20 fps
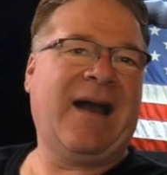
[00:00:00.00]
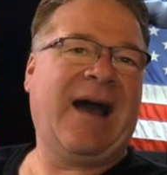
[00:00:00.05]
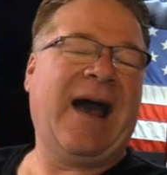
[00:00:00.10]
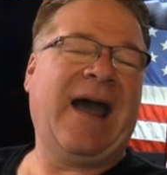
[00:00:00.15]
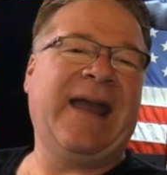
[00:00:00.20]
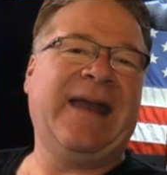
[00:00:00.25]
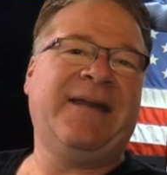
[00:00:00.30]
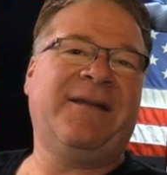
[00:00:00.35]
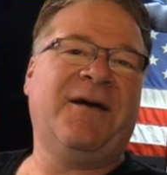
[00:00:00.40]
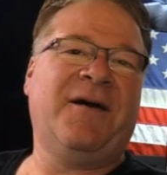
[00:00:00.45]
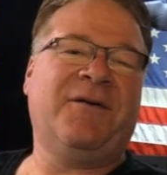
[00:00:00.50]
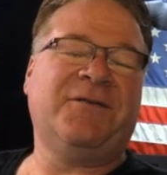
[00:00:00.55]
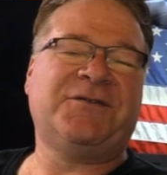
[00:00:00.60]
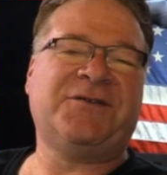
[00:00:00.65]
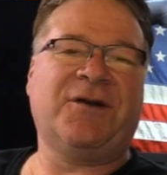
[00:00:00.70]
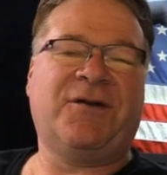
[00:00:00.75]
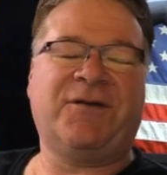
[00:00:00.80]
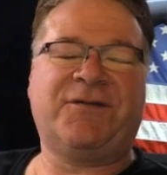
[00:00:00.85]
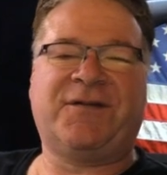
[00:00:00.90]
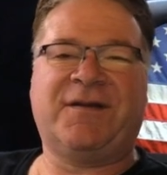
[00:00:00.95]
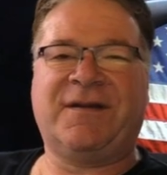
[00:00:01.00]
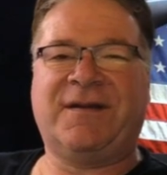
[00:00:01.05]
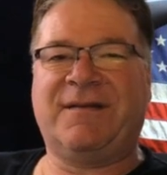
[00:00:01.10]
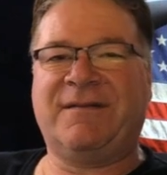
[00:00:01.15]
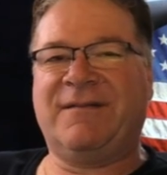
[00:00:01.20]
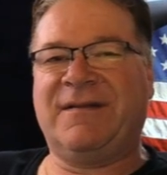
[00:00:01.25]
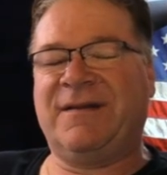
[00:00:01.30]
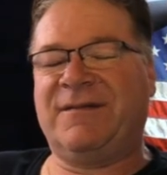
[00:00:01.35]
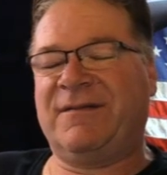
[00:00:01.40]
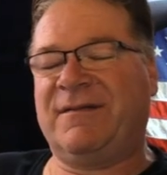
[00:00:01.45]
I know
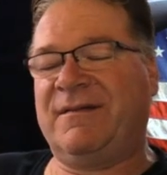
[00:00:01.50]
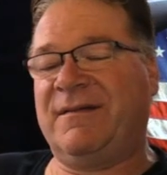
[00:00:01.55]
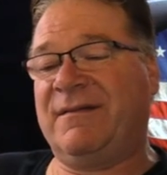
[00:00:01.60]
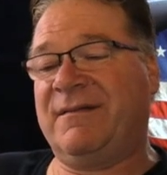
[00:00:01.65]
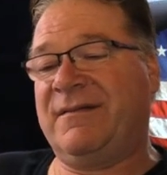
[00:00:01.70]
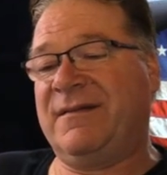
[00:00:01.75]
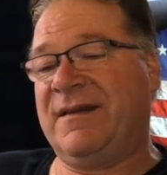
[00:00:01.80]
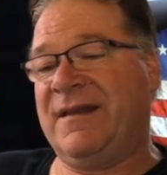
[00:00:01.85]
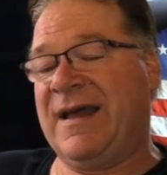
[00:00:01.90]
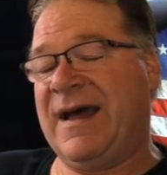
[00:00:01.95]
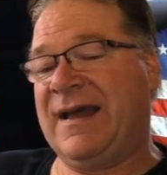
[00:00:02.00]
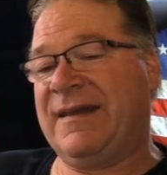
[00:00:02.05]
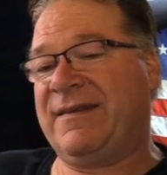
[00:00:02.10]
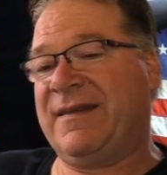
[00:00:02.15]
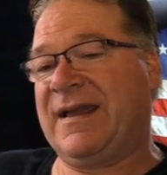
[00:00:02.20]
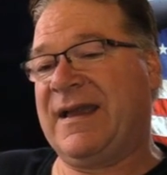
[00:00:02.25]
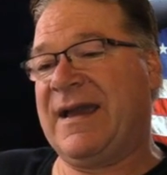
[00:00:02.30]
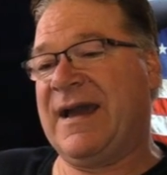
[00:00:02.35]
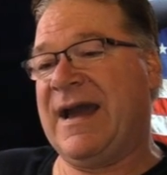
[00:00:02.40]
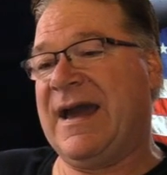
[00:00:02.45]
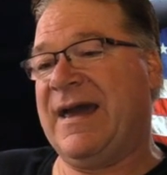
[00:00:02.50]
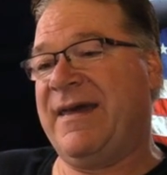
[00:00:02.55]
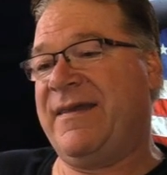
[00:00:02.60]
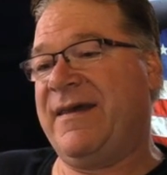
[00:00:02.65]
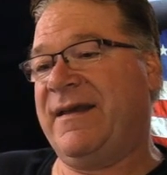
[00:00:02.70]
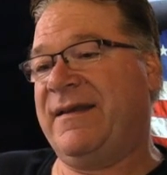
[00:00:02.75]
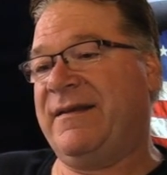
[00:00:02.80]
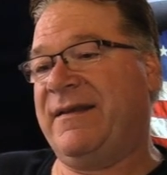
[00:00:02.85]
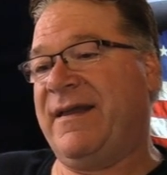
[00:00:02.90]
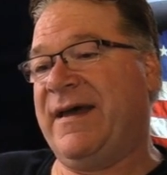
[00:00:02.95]
Jolson is not the guy
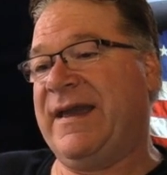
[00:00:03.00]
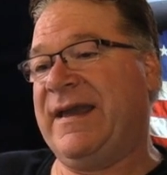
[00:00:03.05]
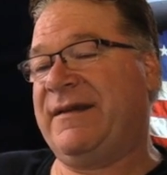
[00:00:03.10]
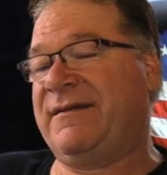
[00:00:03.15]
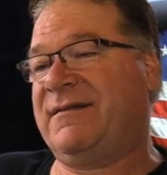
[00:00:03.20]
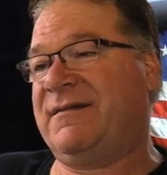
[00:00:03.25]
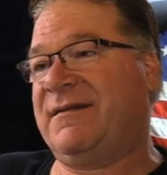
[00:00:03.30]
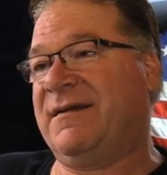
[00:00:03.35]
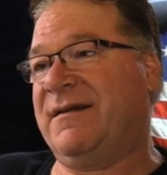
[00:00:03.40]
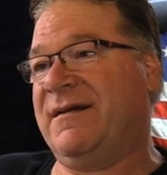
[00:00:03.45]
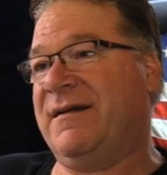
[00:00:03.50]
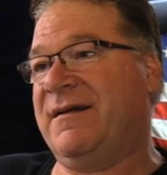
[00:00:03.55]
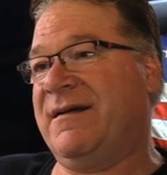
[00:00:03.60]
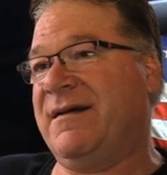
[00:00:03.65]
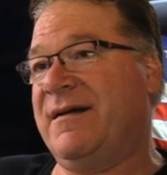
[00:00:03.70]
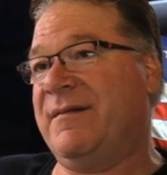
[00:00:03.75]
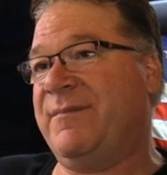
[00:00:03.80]
that likes uh,